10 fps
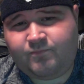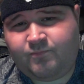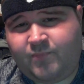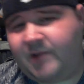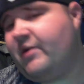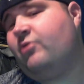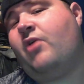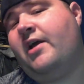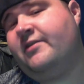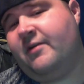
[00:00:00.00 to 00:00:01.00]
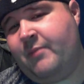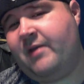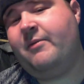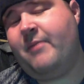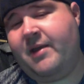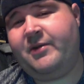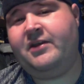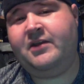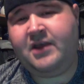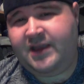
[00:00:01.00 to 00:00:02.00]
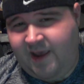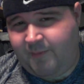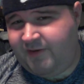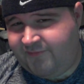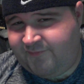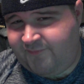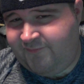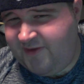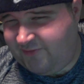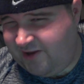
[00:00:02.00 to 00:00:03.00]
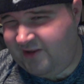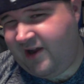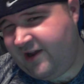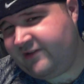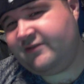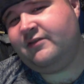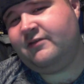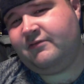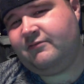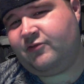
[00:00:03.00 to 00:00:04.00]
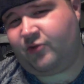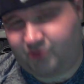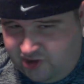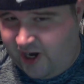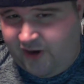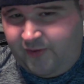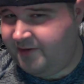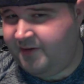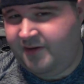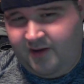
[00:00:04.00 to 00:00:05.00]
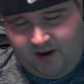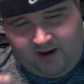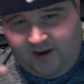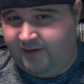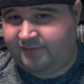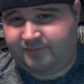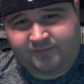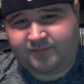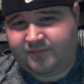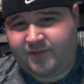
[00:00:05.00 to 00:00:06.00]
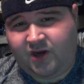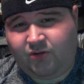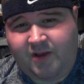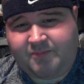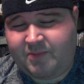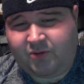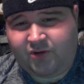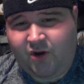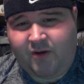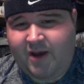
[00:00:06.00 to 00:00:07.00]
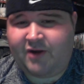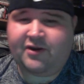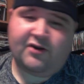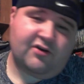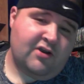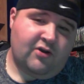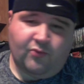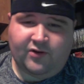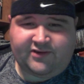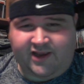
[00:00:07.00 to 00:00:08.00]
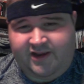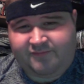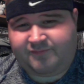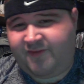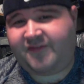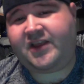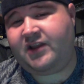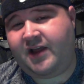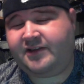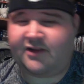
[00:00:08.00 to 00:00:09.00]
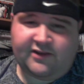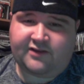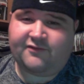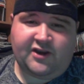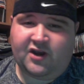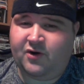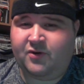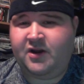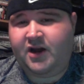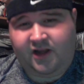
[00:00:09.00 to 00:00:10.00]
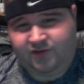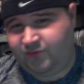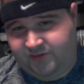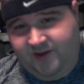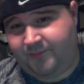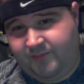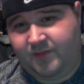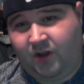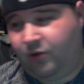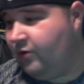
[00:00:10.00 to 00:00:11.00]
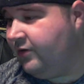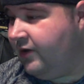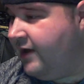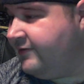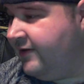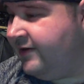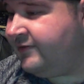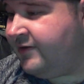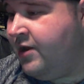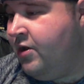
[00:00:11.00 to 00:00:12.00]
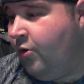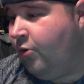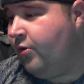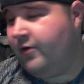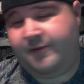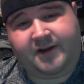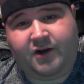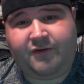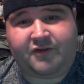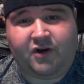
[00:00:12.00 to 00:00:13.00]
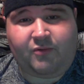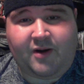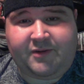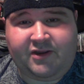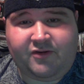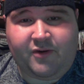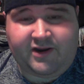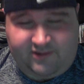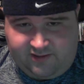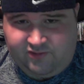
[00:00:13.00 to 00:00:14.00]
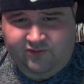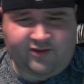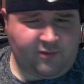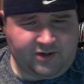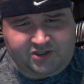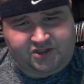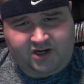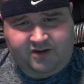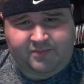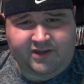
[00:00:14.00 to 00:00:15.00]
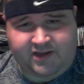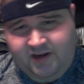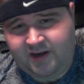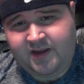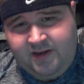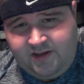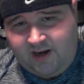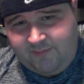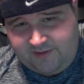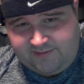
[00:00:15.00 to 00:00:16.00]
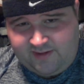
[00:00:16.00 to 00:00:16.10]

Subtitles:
Maybe I'll rise it. Maybe get me to 50 likes. So share it. You know, let people know I'm out here. Once I hit 50 likes on this video, I'll do something along the lines of this. Or, you know, if you don't want me to do anything, just tell me to shut up in the comments.